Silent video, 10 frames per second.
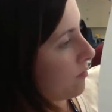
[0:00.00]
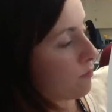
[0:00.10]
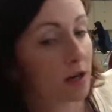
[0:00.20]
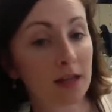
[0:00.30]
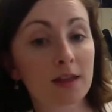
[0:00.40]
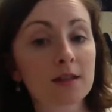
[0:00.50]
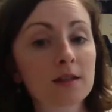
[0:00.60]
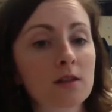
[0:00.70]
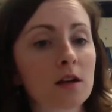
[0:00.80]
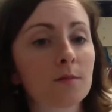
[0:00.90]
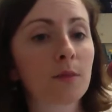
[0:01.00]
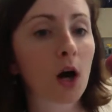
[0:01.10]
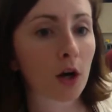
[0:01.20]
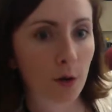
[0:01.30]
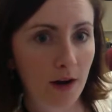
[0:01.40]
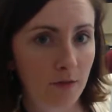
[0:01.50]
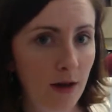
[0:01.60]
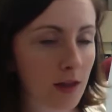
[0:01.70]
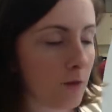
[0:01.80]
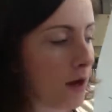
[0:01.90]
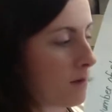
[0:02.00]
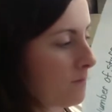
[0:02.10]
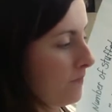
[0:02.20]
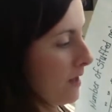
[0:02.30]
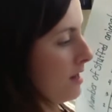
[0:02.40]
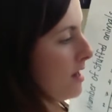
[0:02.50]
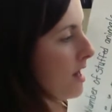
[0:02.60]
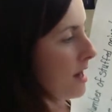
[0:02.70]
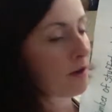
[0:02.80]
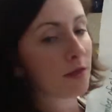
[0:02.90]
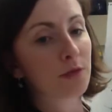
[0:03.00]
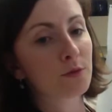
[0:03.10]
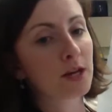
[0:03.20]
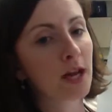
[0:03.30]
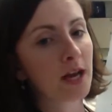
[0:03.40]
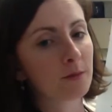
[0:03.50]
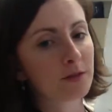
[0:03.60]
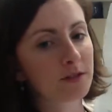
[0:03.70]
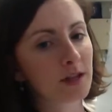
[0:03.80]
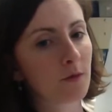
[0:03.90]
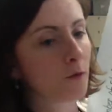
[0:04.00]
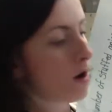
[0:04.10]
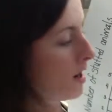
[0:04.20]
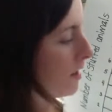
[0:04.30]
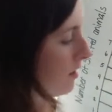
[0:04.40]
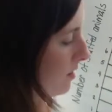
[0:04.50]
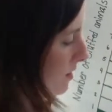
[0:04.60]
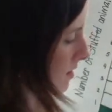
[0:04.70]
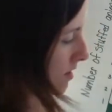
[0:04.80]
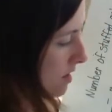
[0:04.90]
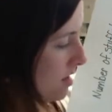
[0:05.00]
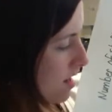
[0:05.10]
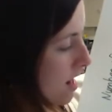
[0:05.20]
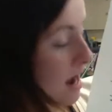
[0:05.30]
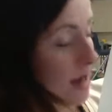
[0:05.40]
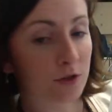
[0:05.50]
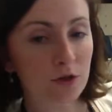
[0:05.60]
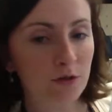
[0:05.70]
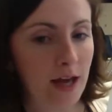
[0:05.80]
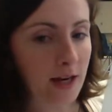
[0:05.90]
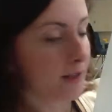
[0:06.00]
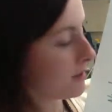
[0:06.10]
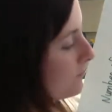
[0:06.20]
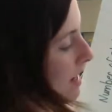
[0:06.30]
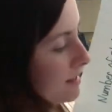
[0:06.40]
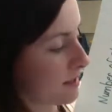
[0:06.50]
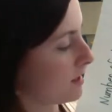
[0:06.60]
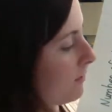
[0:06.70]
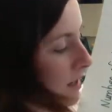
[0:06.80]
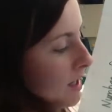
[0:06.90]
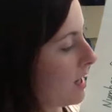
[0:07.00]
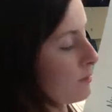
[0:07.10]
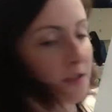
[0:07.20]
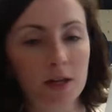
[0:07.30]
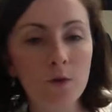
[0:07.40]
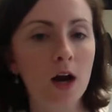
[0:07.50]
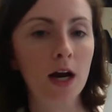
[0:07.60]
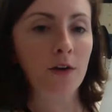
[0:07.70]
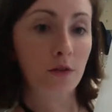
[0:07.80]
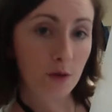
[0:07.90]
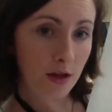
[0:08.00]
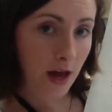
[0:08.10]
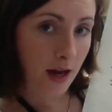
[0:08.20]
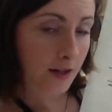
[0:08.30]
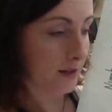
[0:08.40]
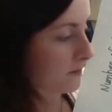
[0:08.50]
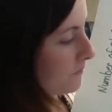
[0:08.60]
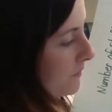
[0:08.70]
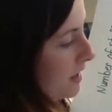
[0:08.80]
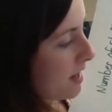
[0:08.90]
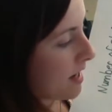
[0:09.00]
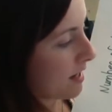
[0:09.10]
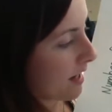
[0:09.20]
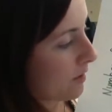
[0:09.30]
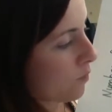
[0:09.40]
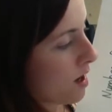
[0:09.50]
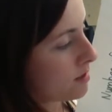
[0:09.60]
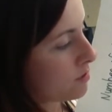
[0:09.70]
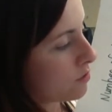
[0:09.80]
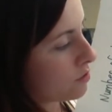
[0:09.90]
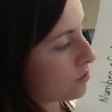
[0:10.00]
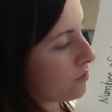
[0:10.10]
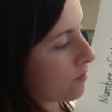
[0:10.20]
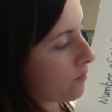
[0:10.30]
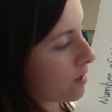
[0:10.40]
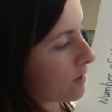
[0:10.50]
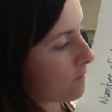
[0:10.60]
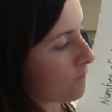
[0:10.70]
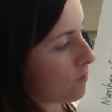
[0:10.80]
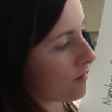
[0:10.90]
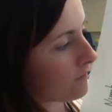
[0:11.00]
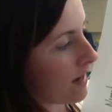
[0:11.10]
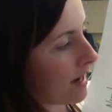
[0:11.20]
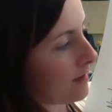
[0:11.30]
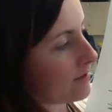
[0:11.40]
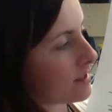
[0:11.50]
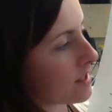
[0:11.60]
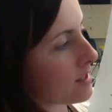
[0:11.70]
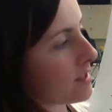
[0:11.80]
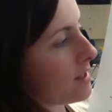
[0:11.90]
3. This is called a bar graph, by the way. I had 3 animals that walk on 2 legs. I didn't have any animals that walk on 3 legs. And I had 1, 2, 3, 4, 5, 6,